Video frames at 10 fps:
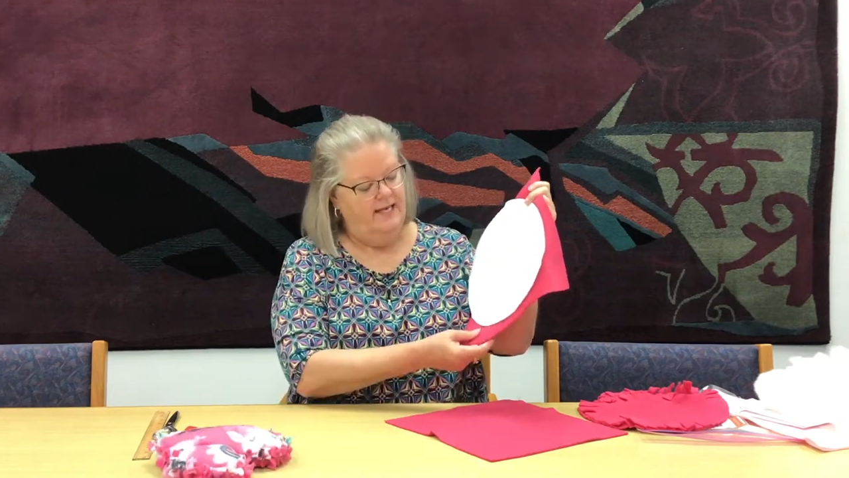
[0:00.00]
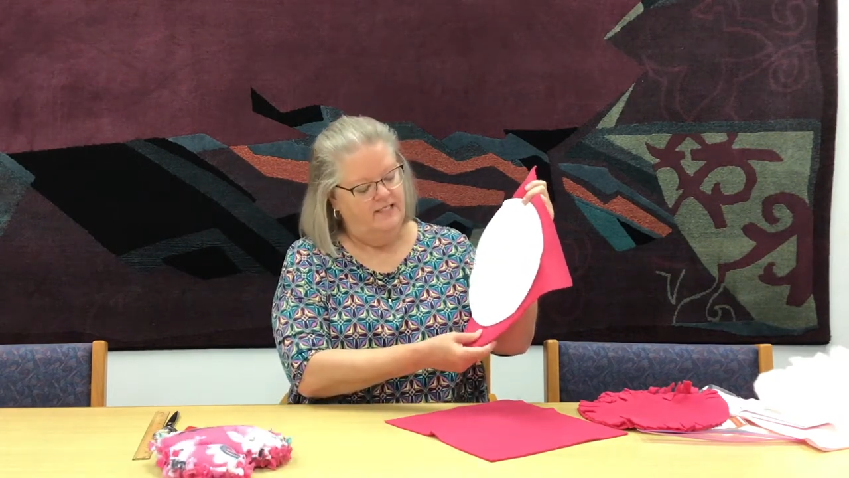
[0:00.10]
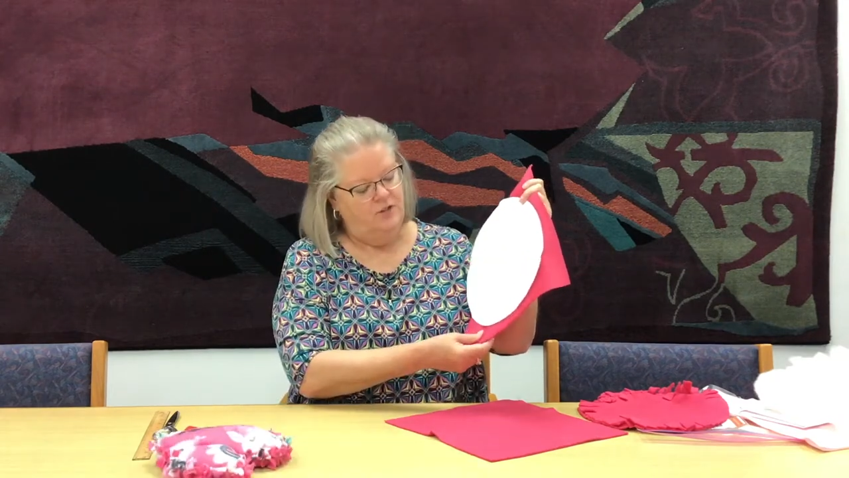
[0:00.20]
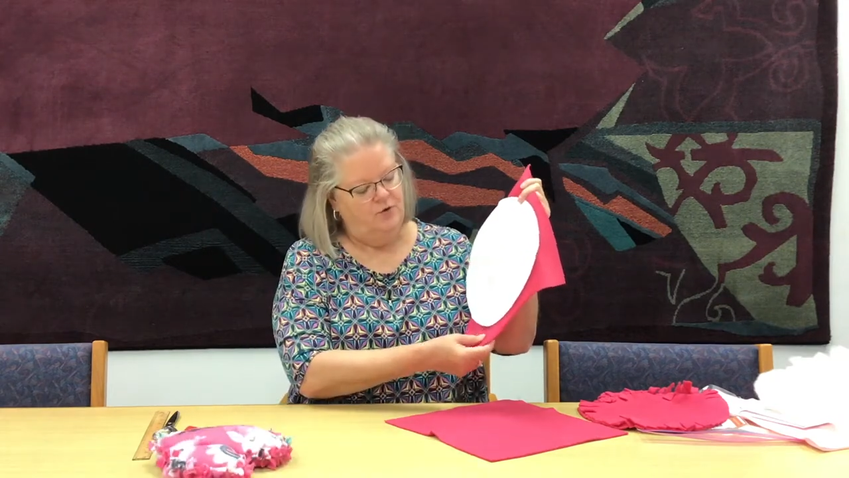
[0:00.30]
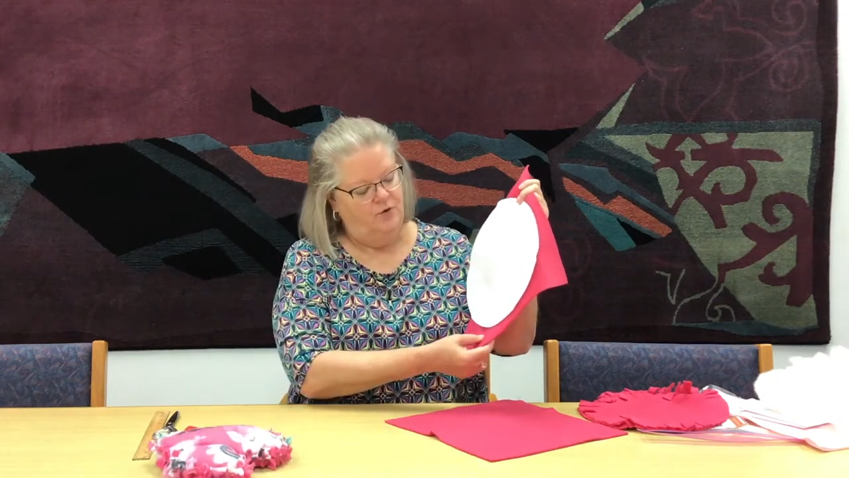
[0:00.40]

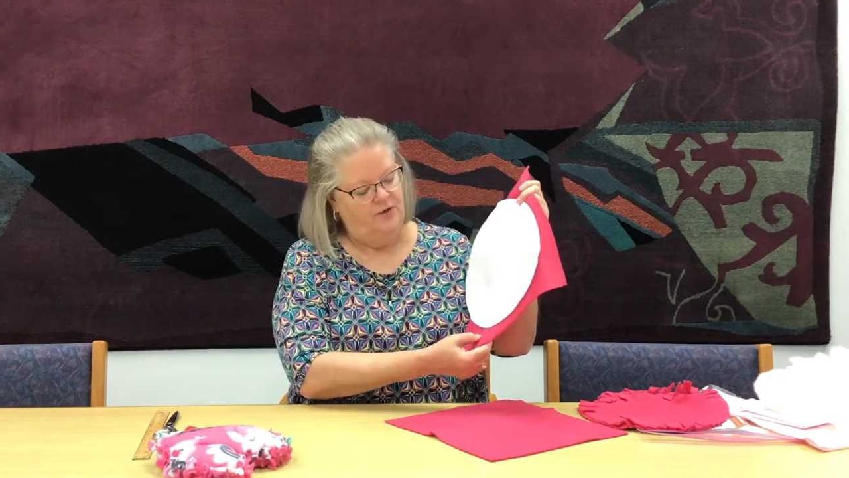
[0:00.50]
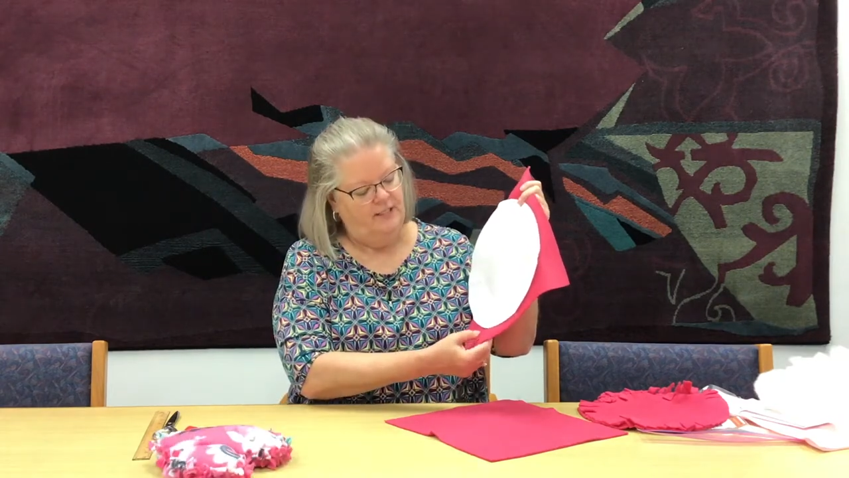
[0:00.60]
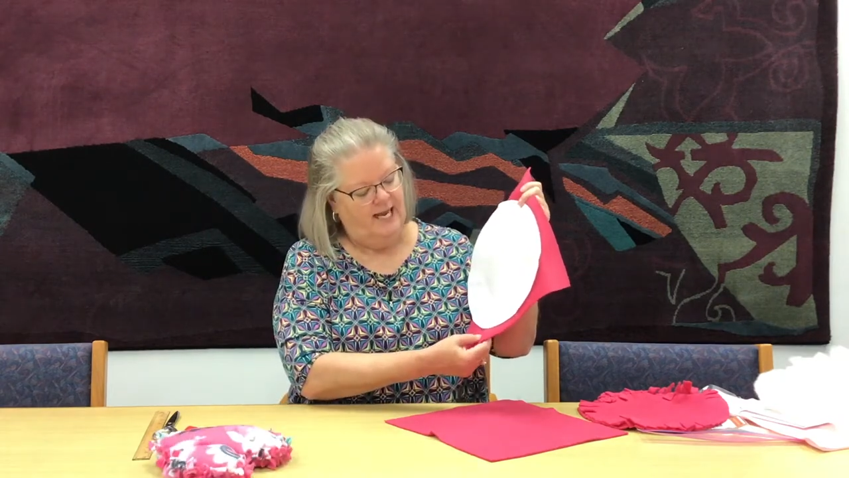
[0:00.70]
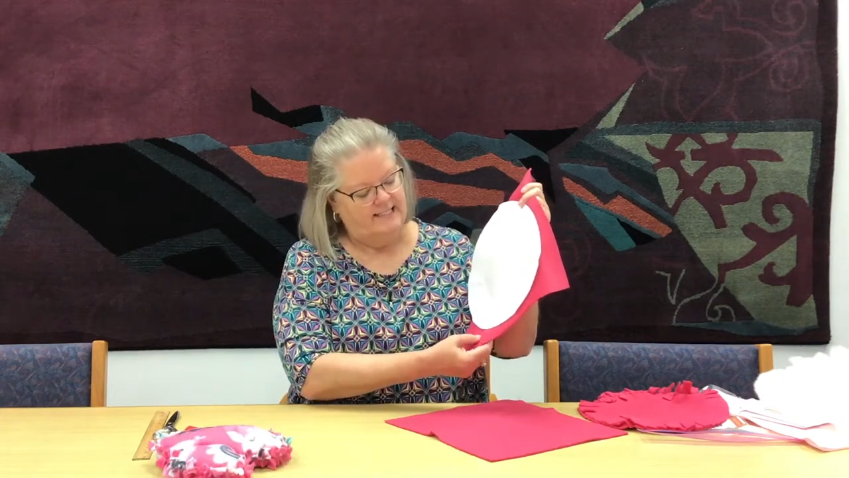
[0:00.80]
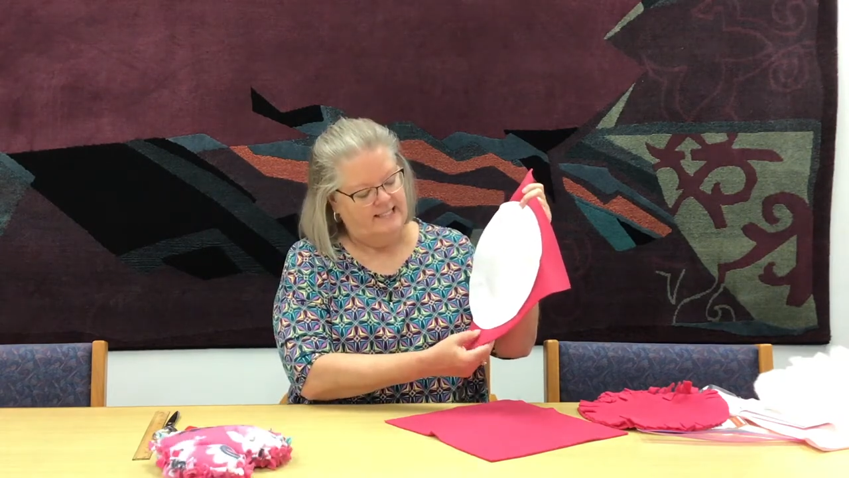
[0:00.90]
So in order
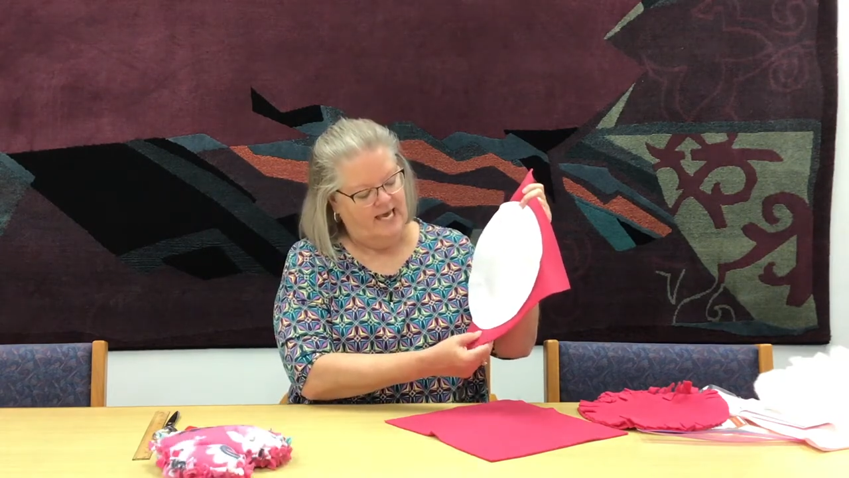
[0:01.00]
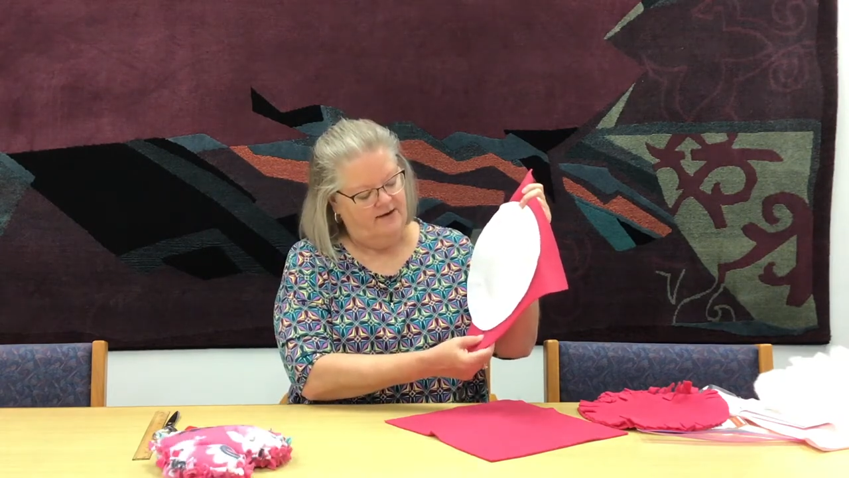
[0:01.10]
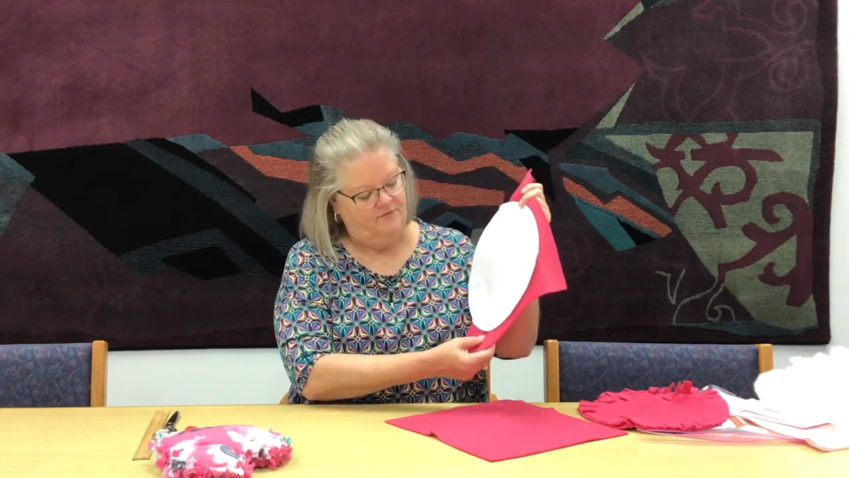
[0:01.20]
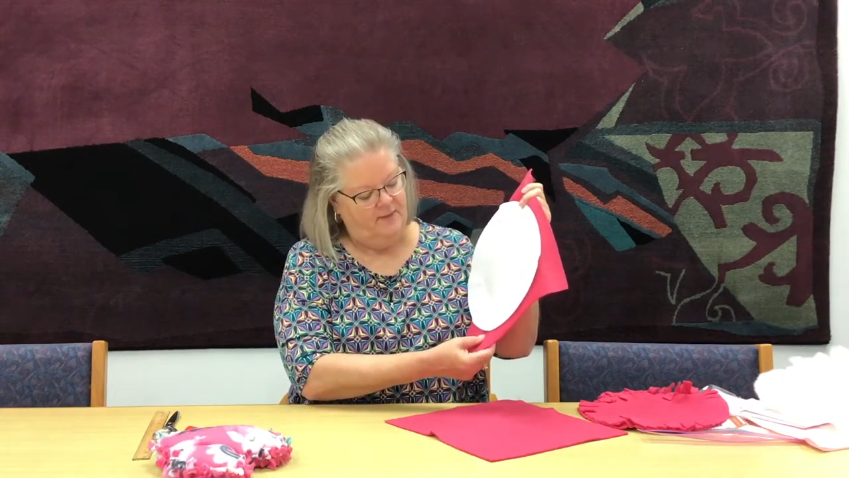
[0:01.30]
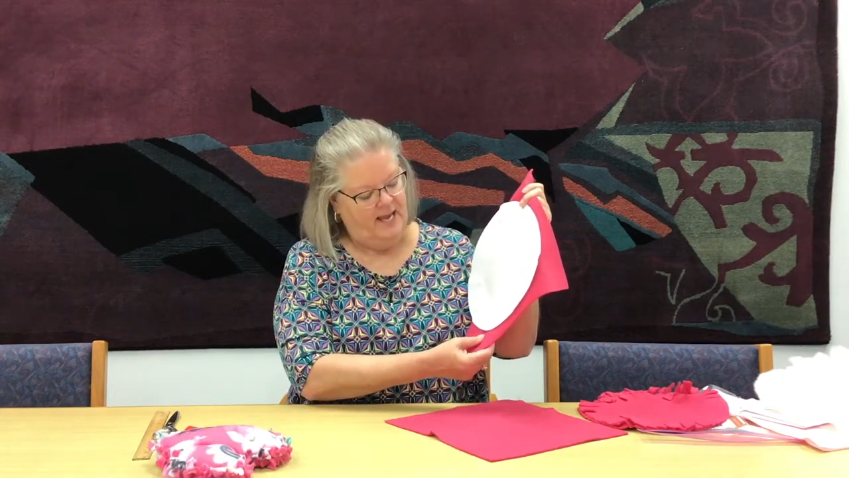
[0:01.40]
not to
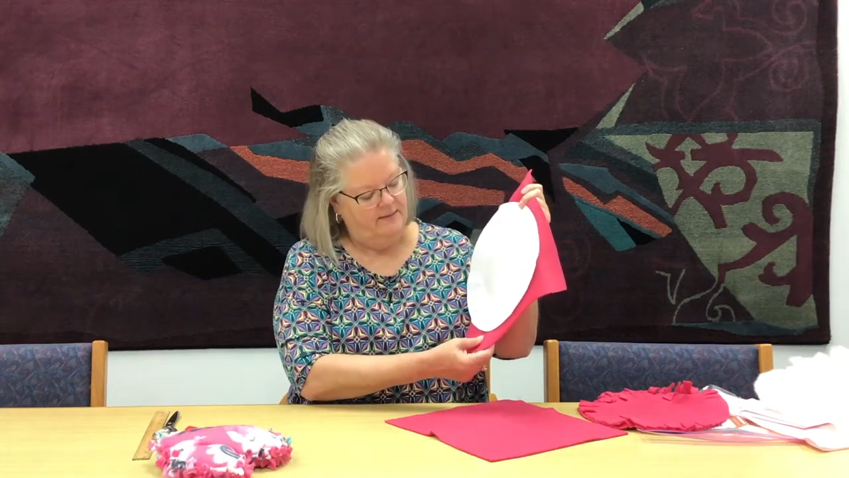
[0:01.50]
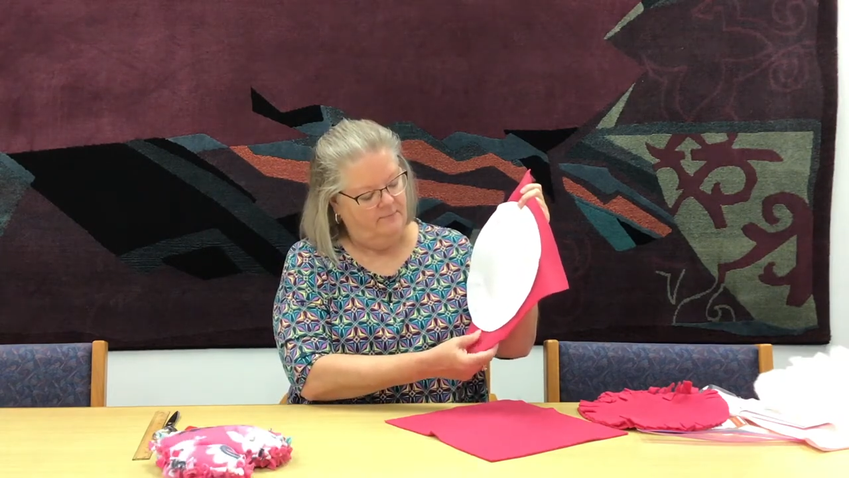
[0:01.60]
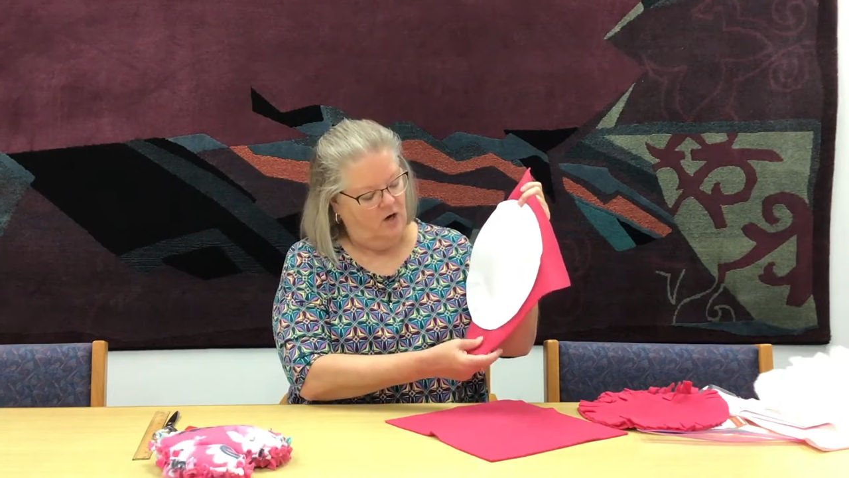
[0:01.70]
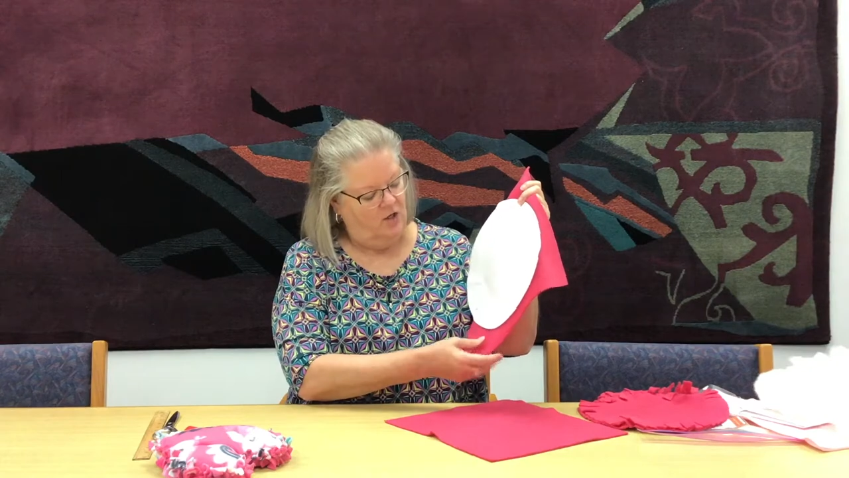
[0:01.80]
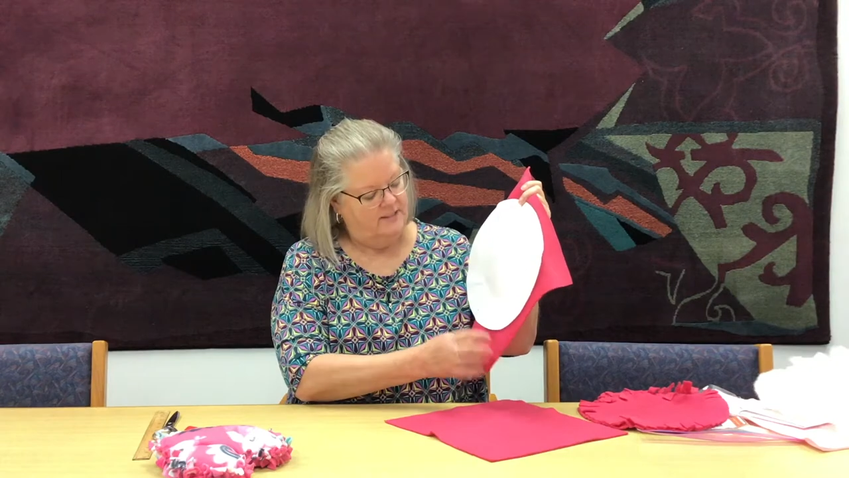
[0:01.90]
have pen
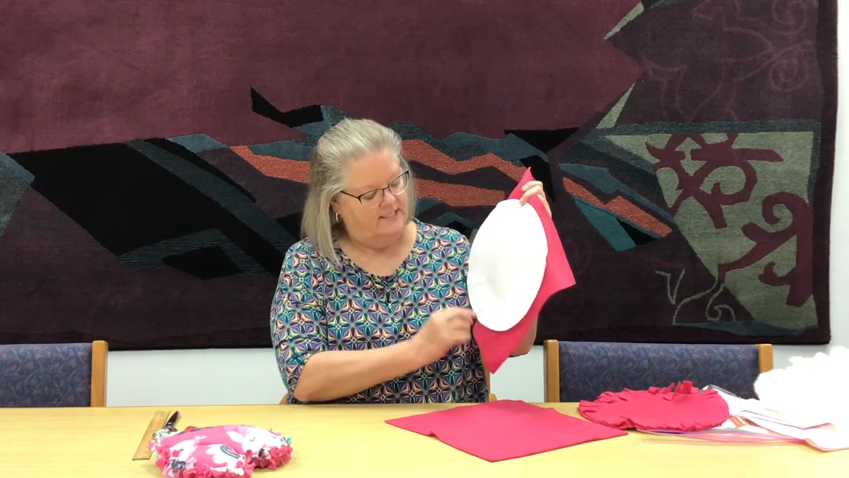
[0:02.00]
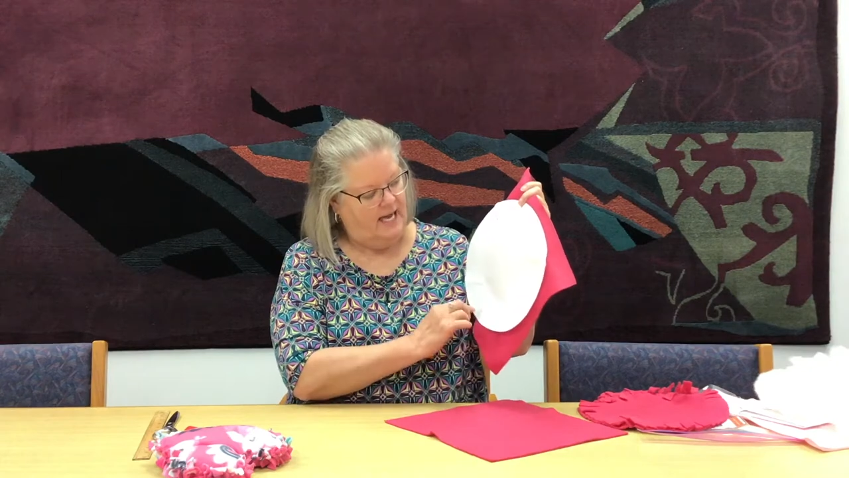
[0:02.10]
marks,